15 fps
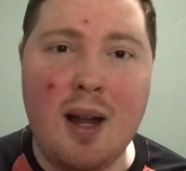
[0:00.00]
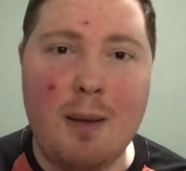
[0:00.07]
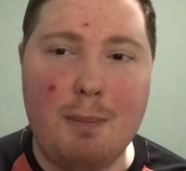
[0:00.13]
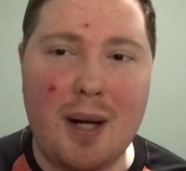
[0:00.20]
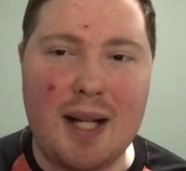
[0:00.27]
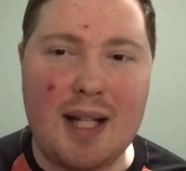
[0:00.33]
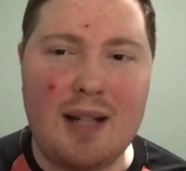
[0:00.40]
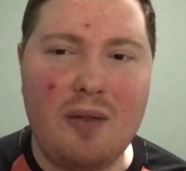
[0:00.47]

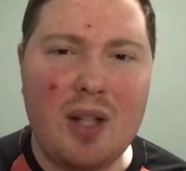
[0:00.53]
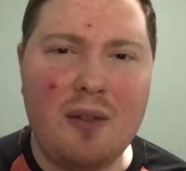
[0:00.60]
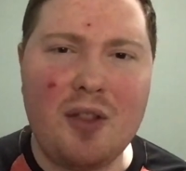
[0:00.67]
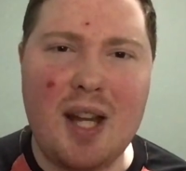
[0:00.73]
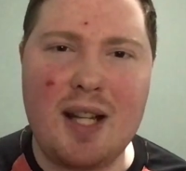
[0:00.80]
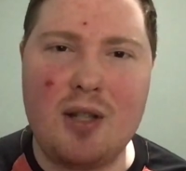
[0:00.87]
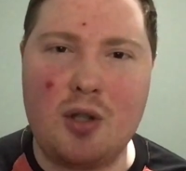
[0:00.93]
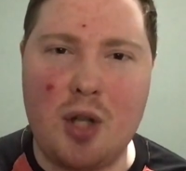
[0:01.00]
But even if
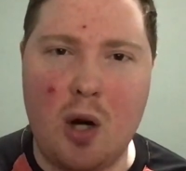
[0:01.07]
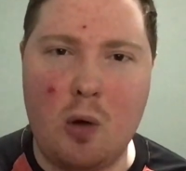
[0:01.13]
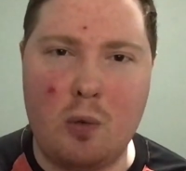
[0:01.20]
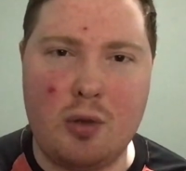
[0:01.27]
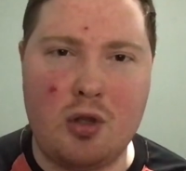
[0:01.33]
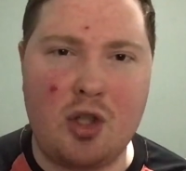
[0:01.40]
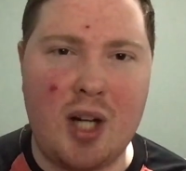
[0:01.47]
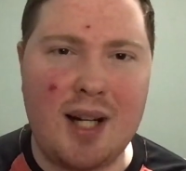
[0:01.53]
they
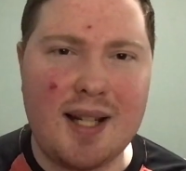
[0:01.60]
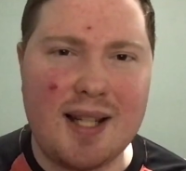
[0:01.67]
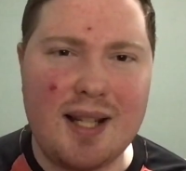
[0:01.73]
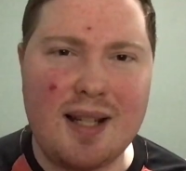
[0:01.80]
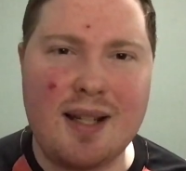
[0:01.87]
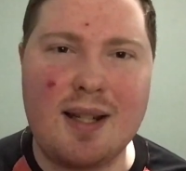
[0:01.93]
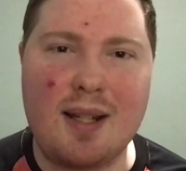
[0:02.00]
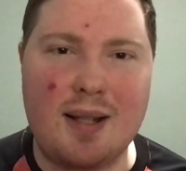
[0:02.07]
don't,
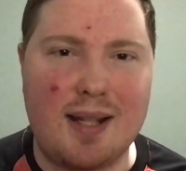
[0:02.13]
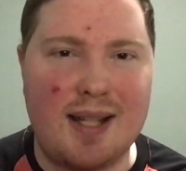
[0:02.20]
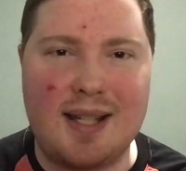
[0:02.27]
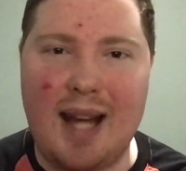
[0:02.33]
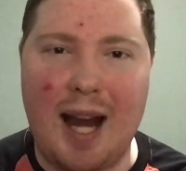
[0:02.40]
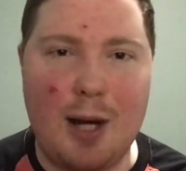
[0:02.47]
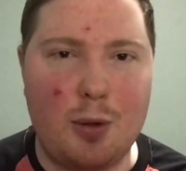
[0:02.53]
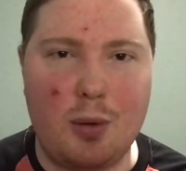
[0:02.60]
Jinx's
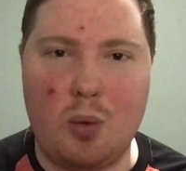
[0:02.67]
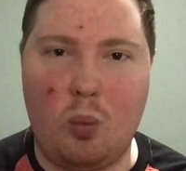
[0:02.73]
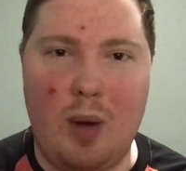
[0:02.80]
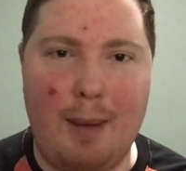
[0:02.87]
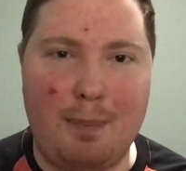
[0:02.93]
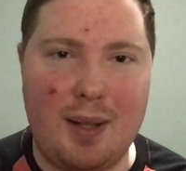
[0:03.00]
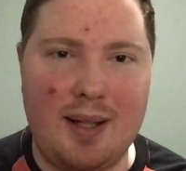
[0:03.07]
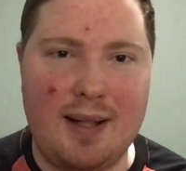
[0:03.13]
standard
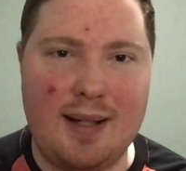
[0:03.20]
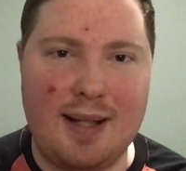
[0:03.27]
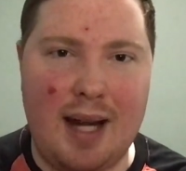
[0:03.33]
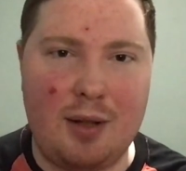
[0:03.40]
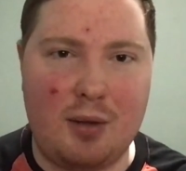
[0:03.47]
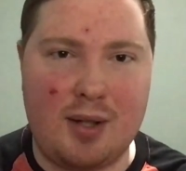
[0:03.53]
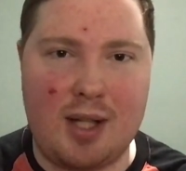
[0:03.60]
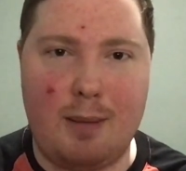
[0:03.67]
weapons and
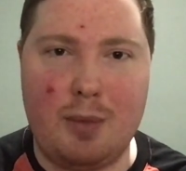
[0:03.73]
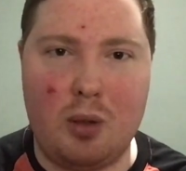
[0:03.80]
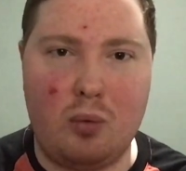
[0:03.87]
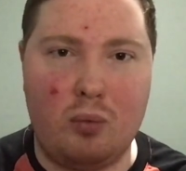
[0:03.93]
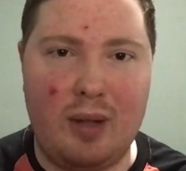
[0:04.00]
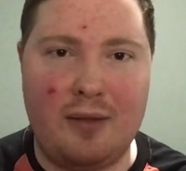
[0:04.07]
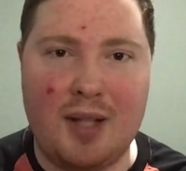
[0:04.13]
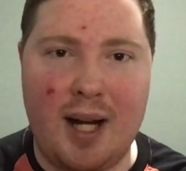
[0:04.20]
her summoner Rift